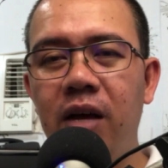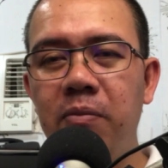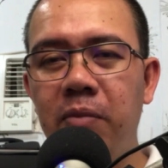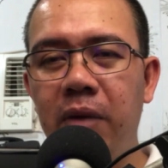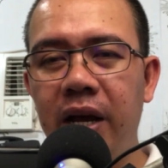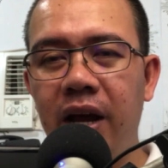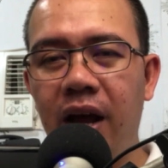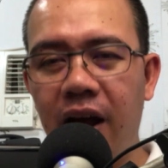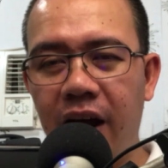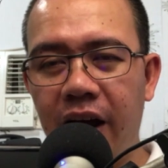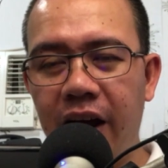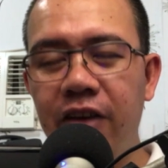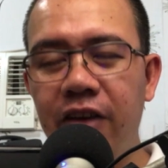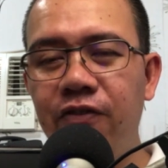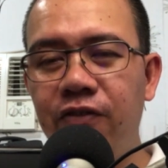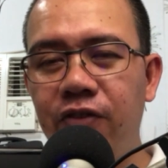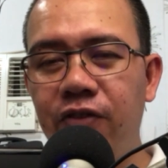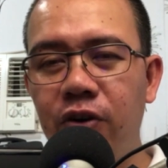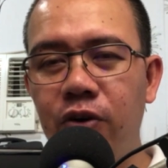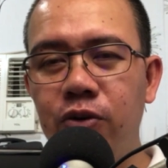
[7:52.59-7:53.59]
my
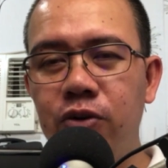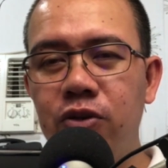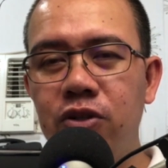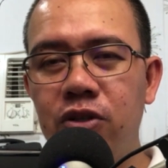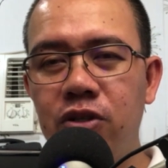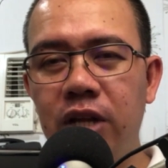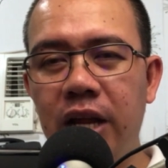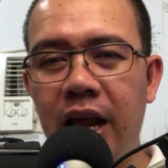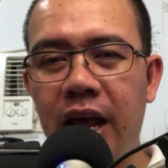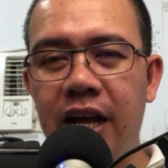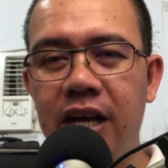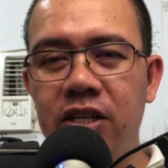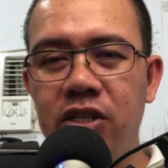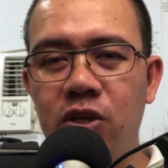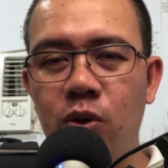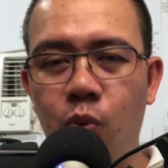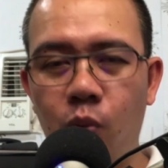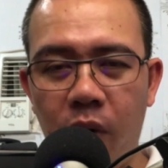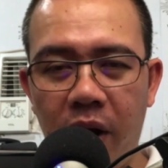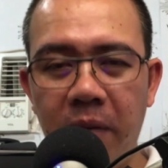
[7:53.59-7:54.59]
iPhone
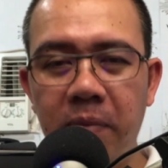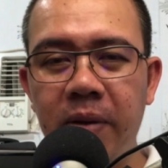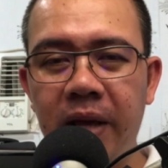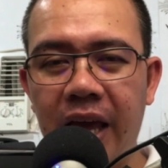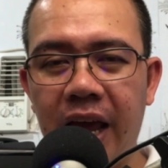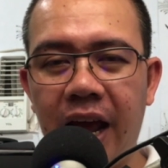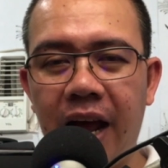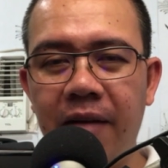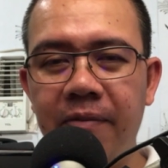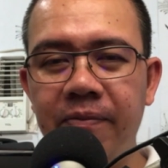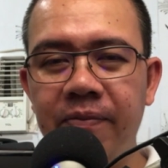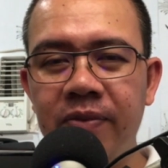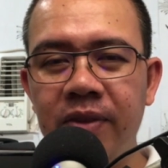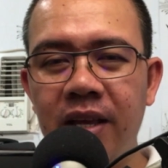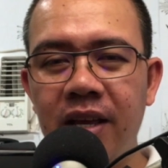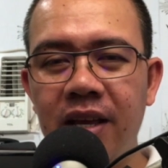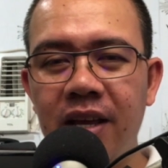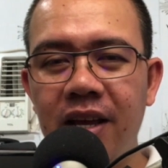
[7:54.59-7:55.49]
as a webcam,